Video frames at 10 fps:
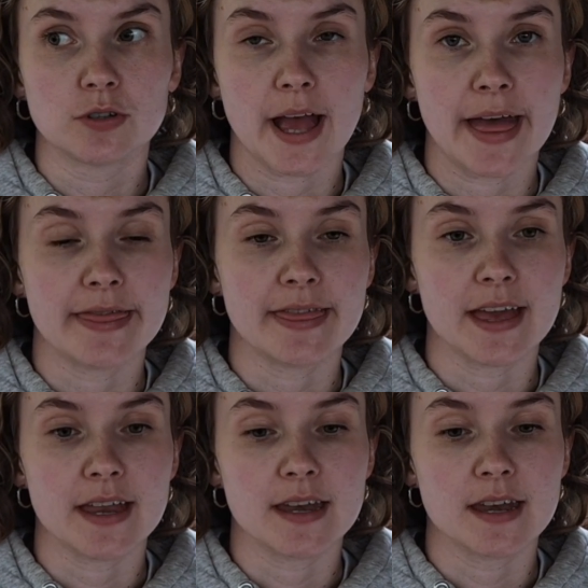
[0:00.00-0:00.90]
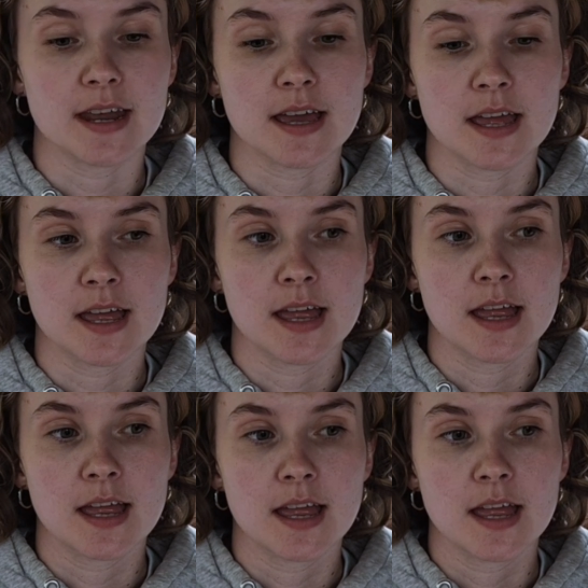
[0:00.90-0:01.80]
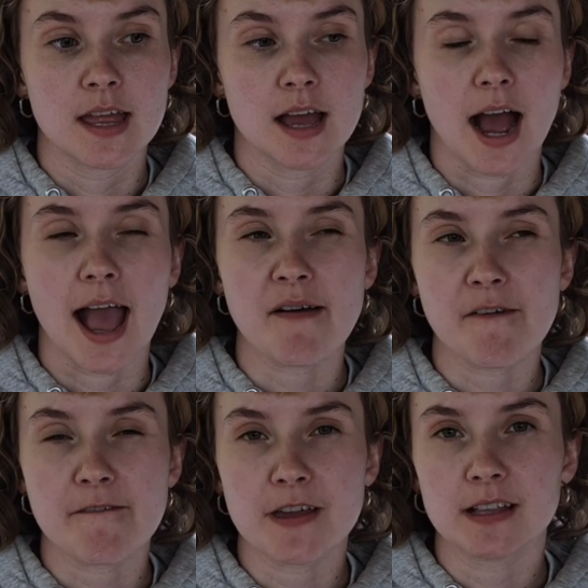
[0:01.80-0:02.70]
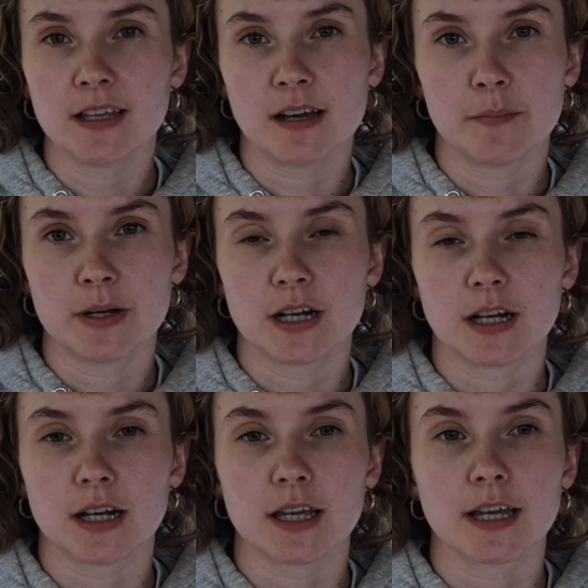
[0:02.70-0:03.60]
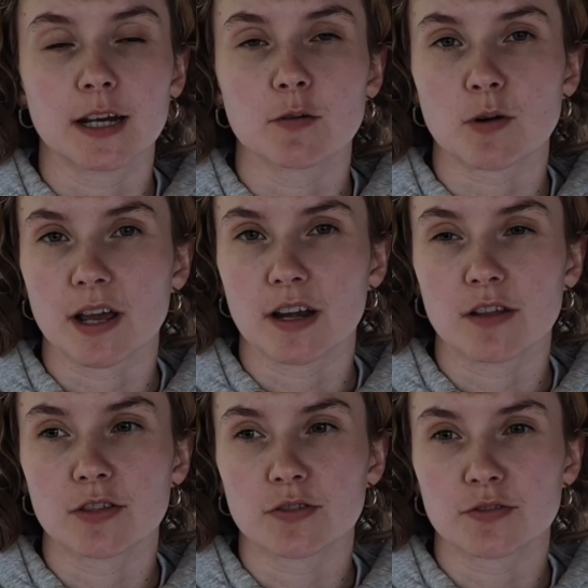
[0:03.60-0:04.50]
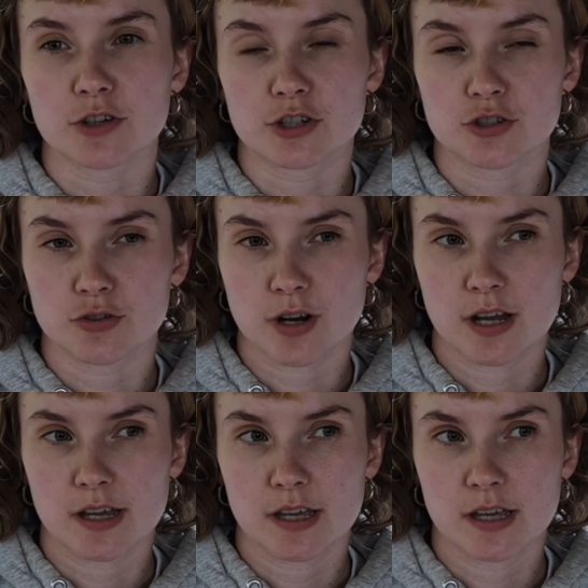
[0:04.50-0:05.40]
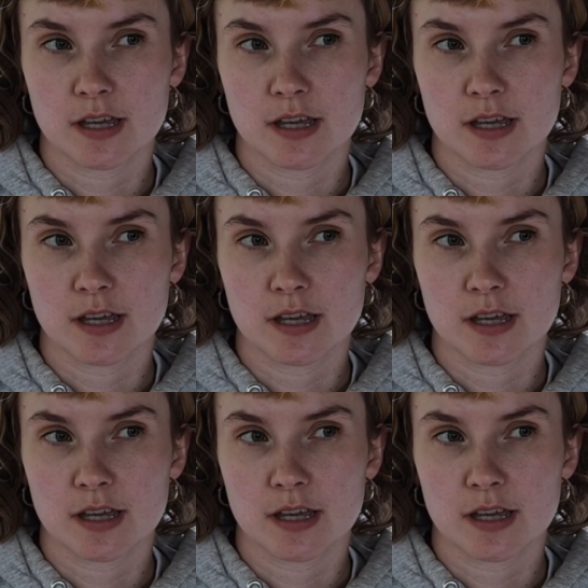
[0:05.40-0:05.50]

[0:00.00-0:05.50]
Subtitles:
And then I have a feeling I'm not gonna get it right on the first try.